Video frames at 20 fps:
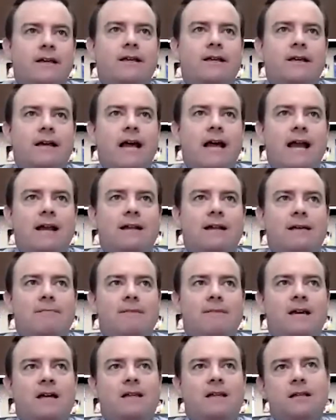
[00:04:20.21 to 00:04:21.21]
you kind of let
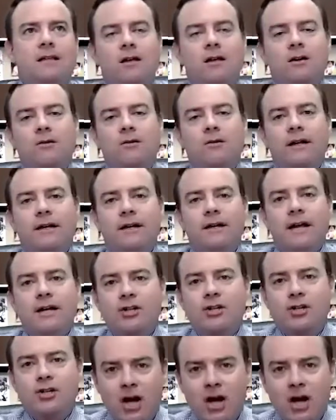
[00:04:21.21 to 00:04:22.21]
me unload and and
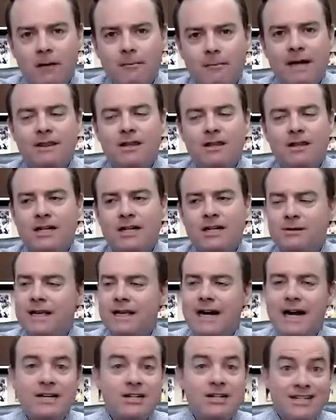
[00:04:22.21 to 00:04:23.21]
share my thoughts with you. And
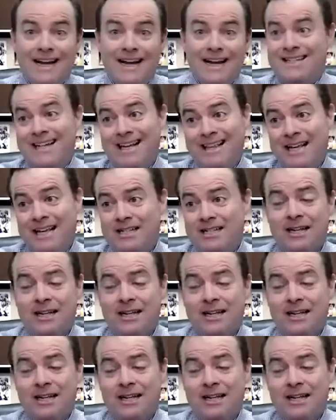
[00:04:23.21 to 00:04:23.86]
I just got to say this.